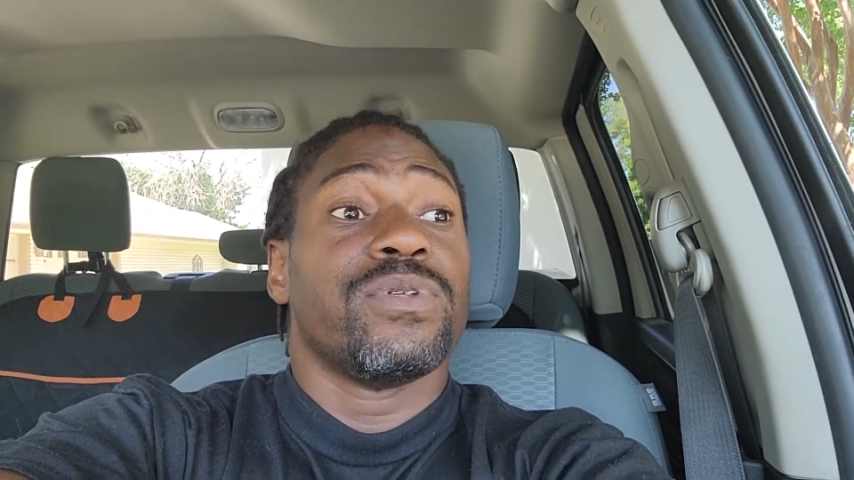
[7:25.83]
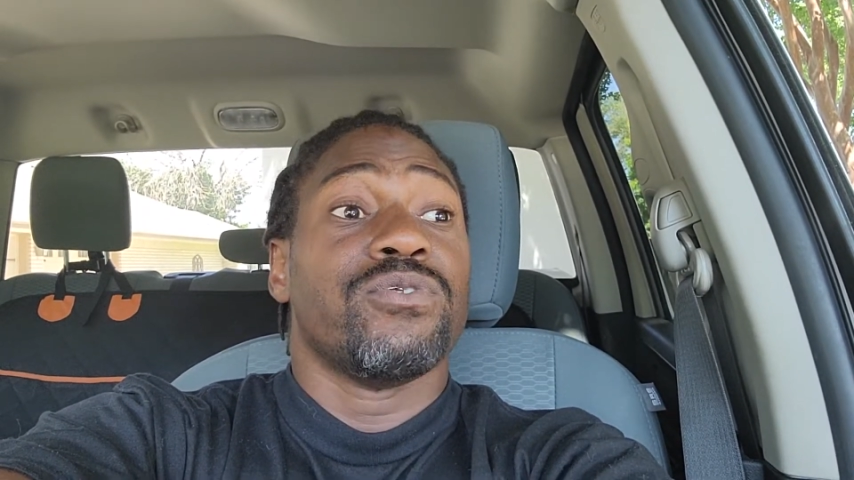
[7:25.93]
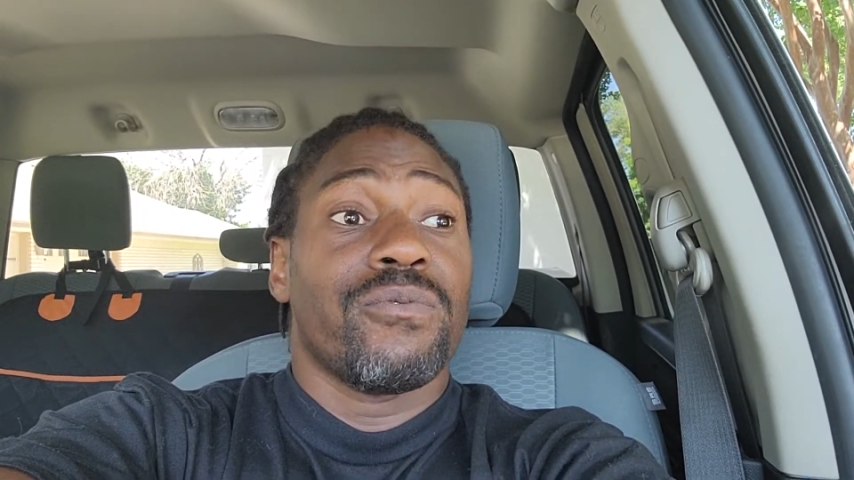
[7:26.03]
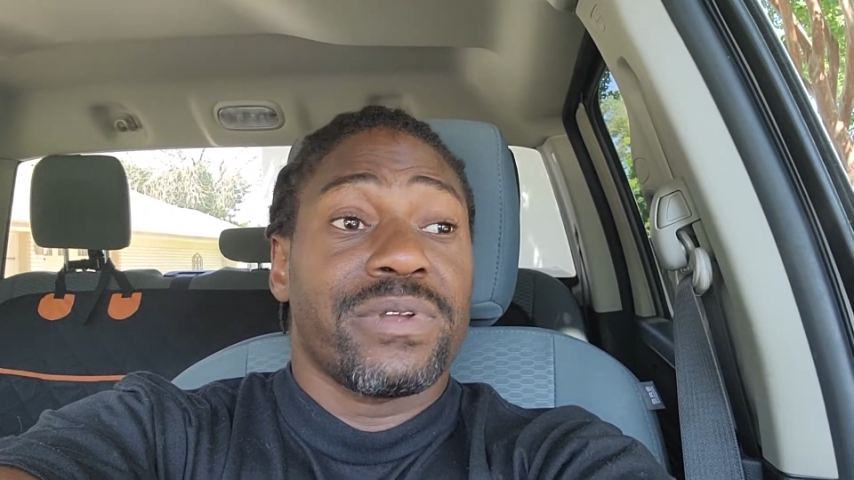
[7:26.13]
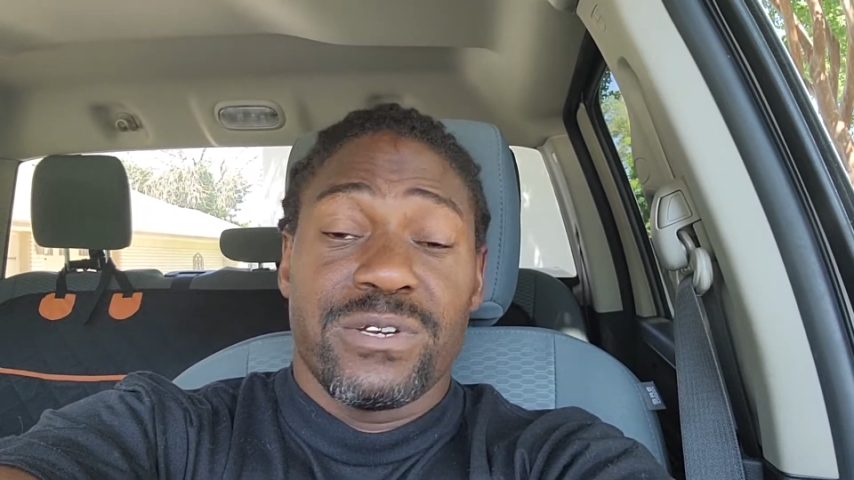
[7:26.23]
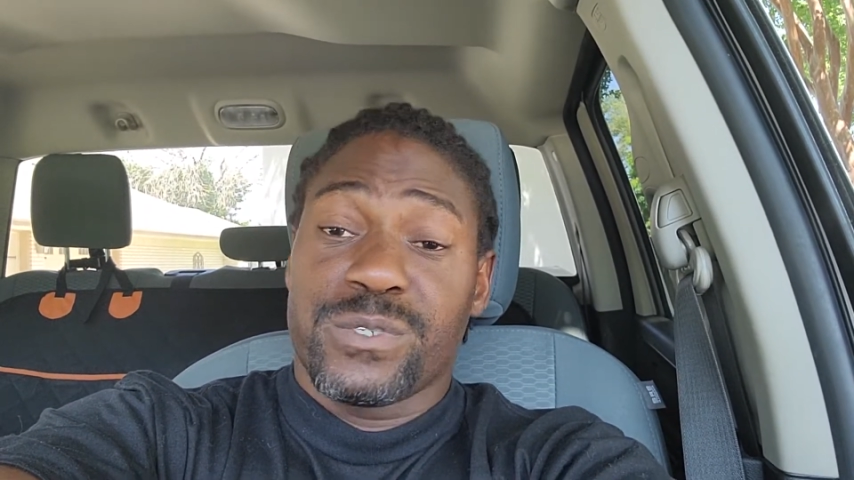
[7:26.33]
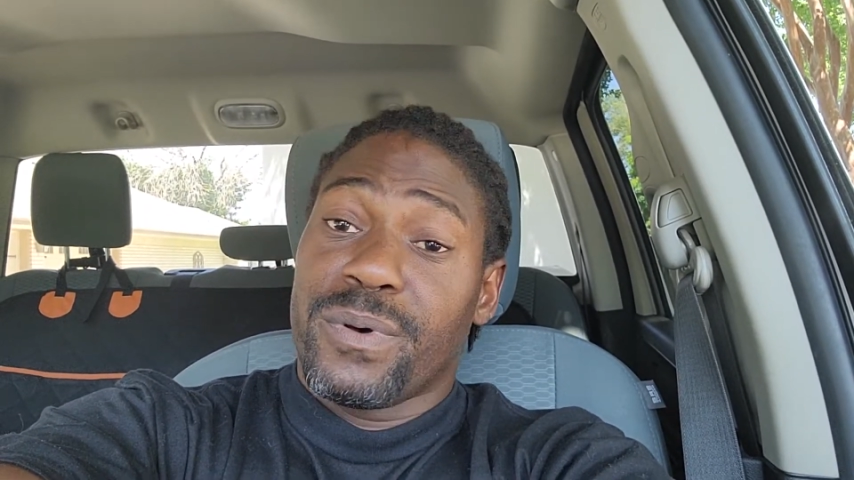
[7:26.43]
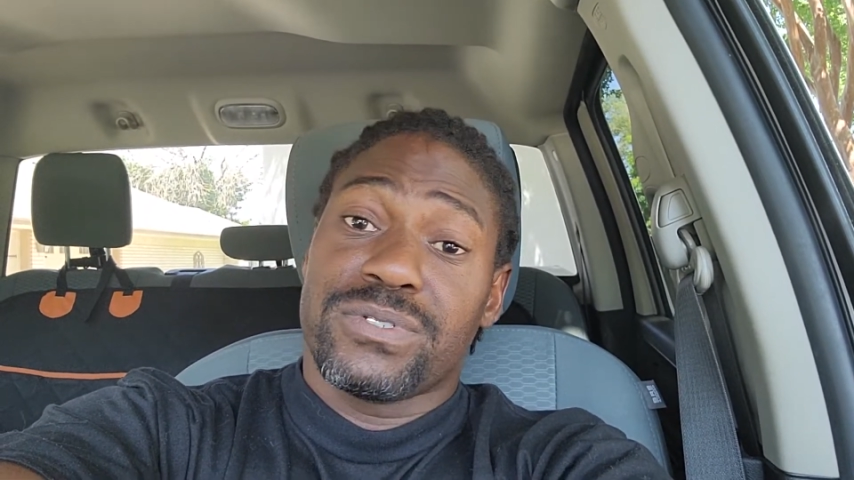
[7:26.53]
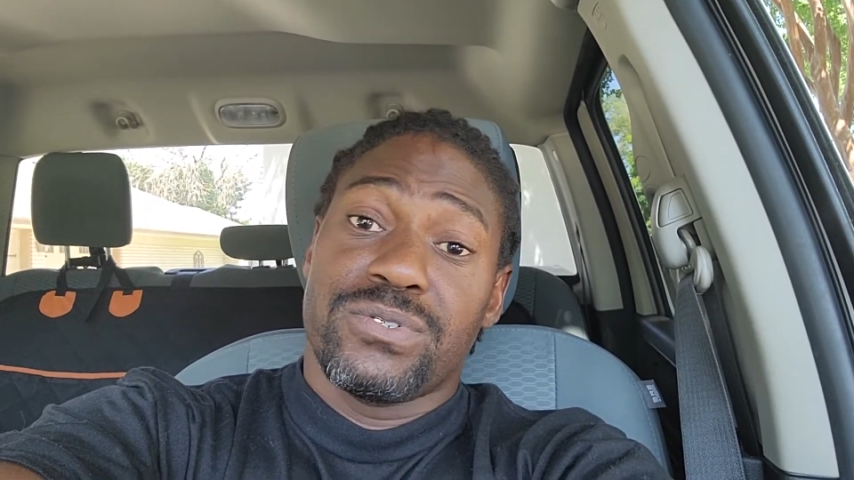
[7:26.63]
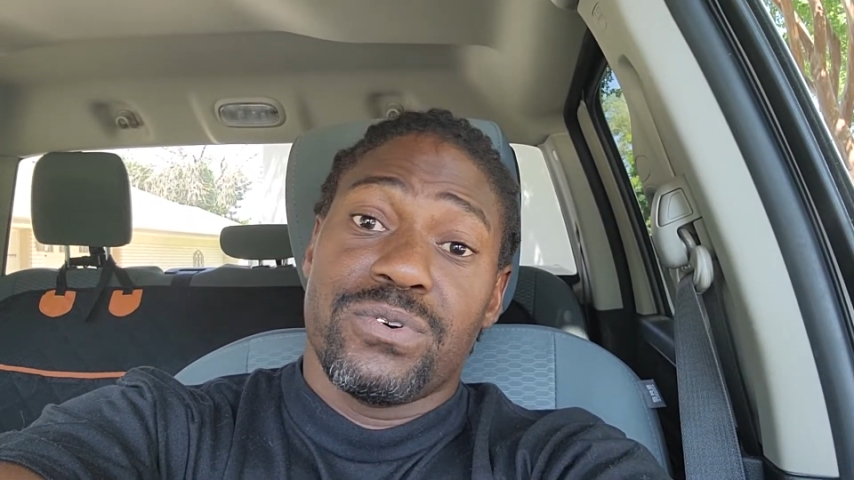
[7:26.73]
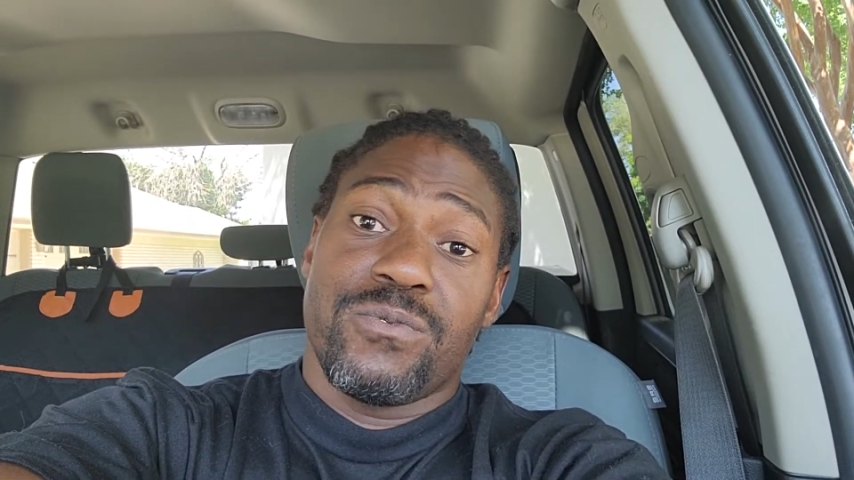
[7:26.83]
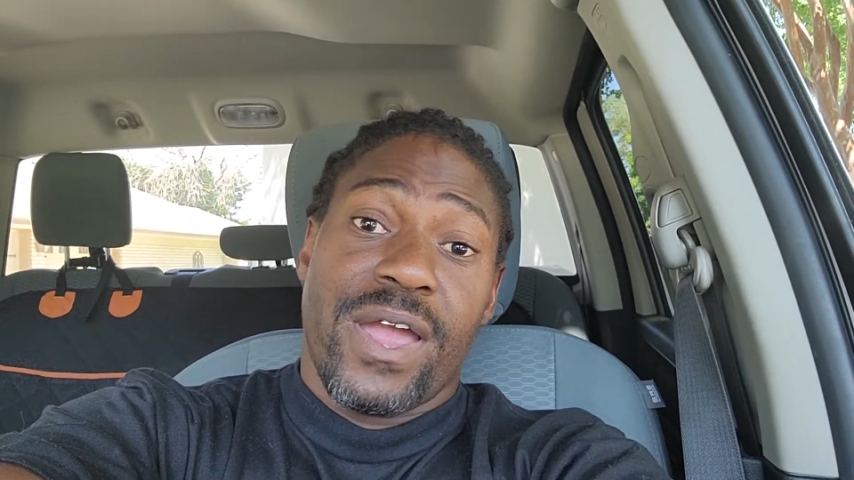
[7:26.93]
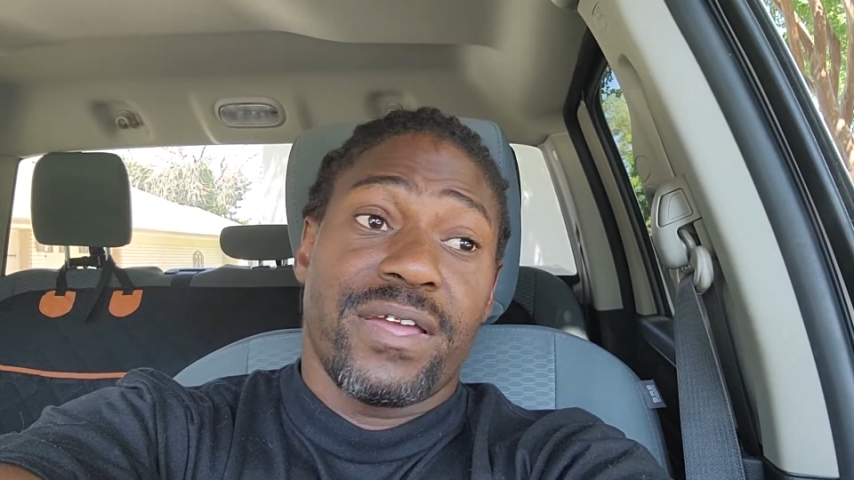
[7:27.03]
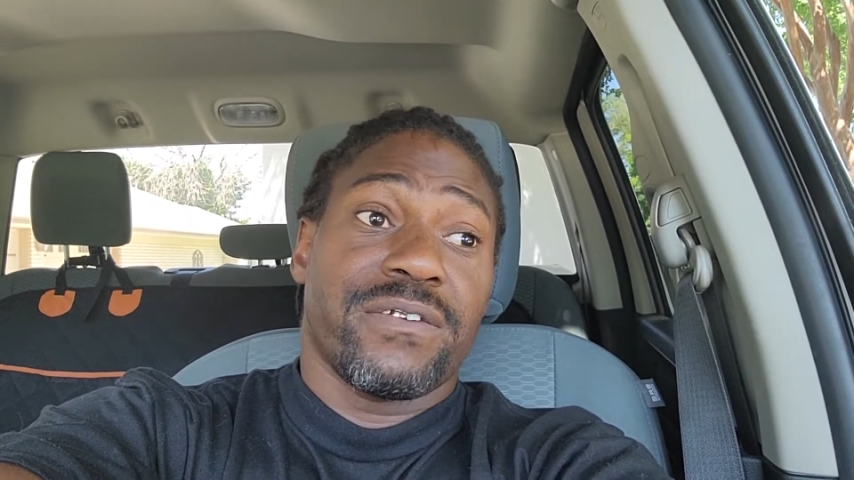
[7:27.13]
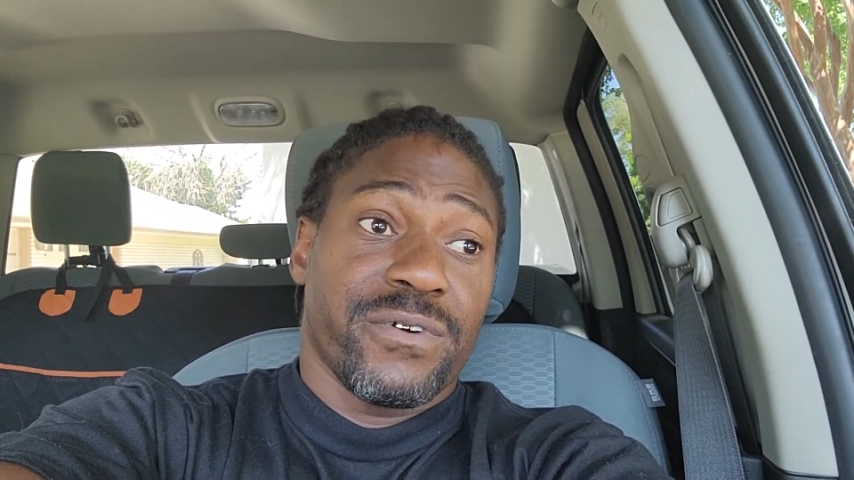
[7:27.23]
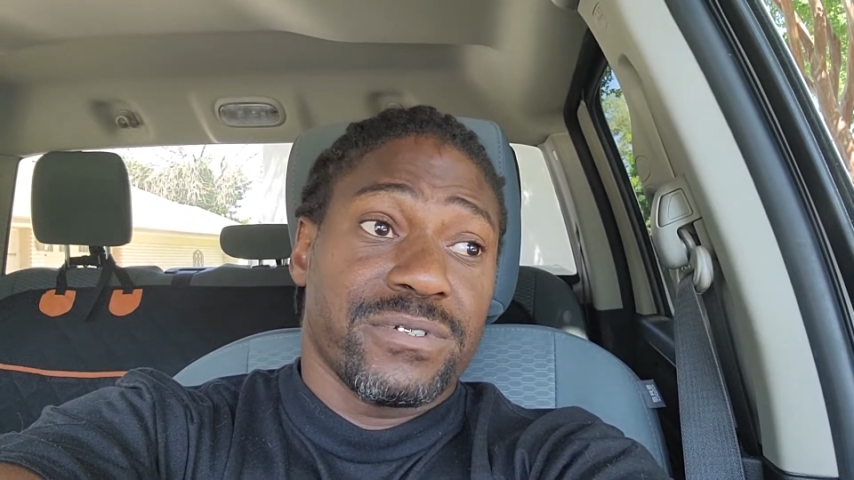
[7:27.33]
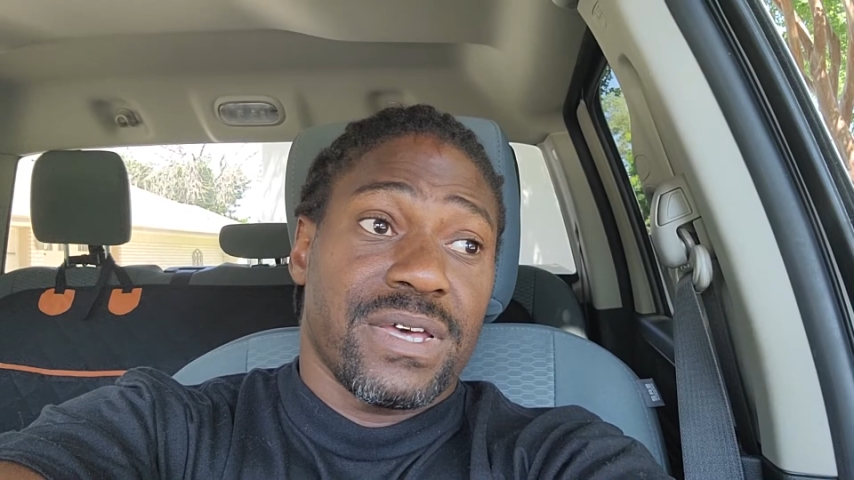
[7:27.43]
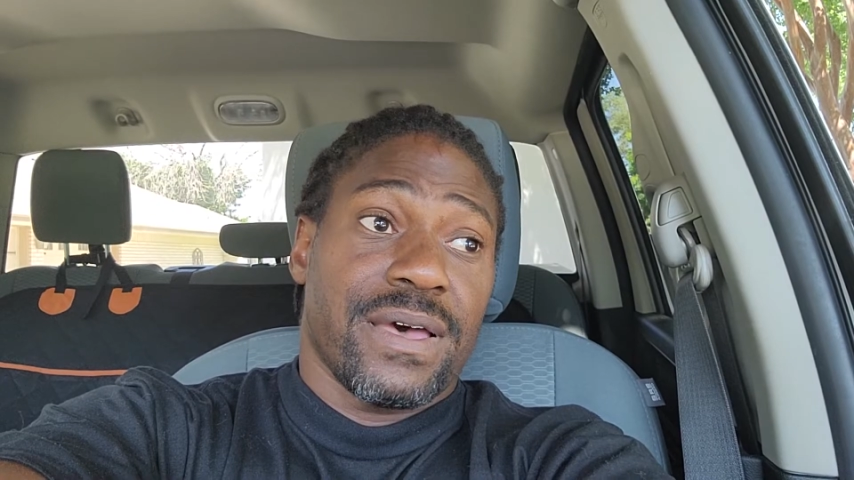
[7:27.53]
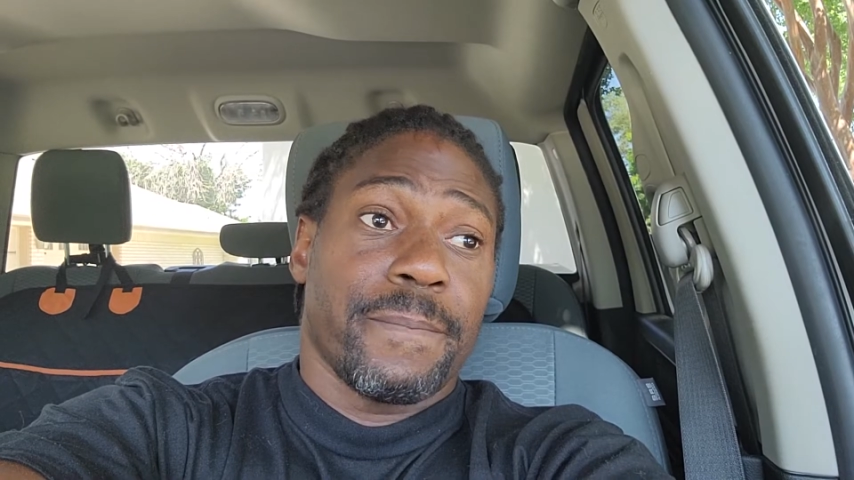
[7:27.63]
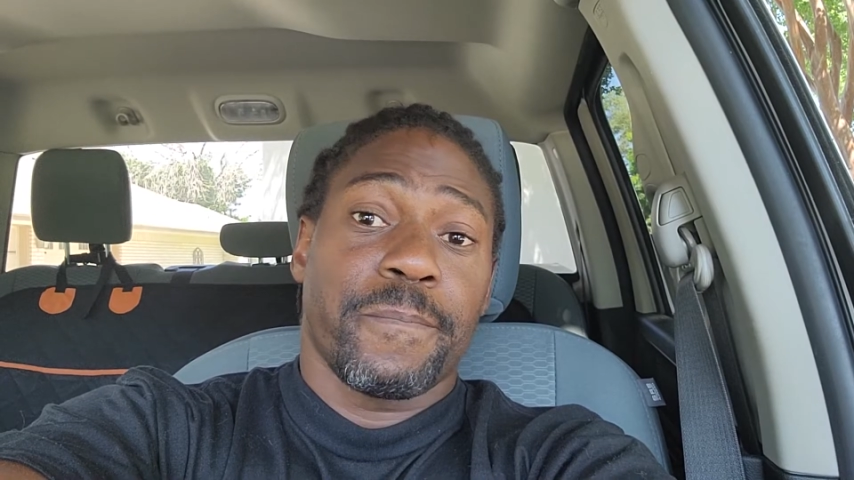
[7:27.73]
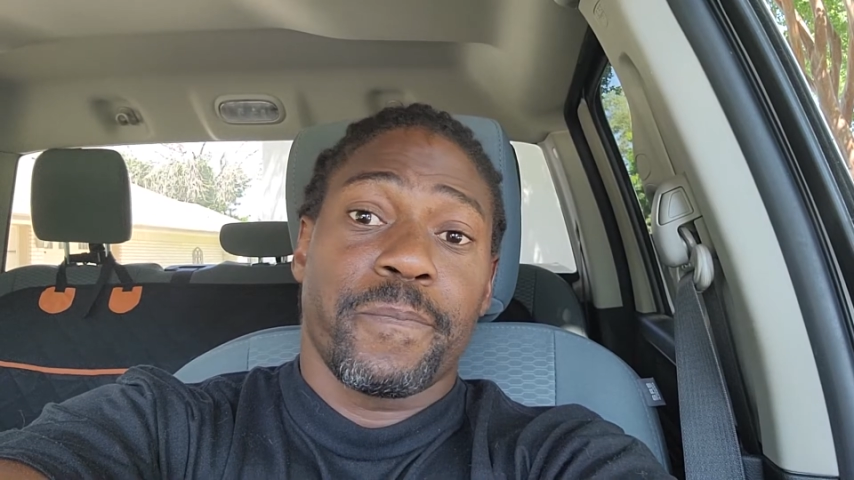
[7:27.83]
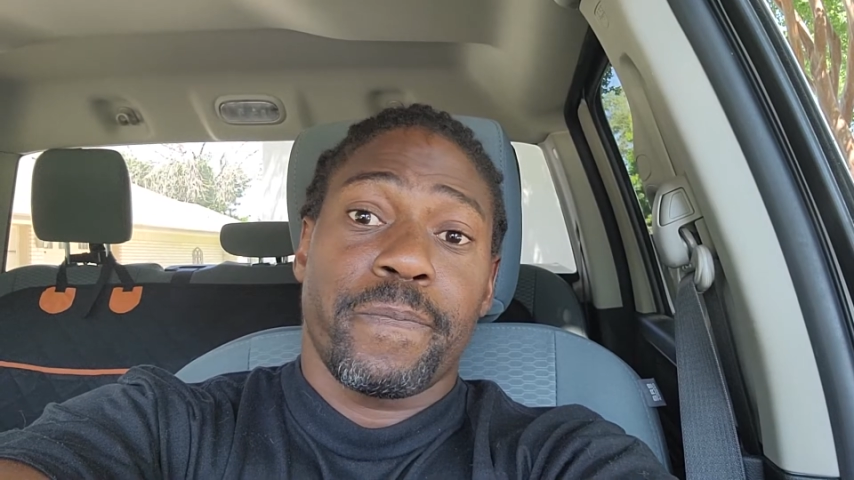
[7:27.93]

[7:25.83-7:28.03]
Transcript: doing what they're supposed to do it right the first time,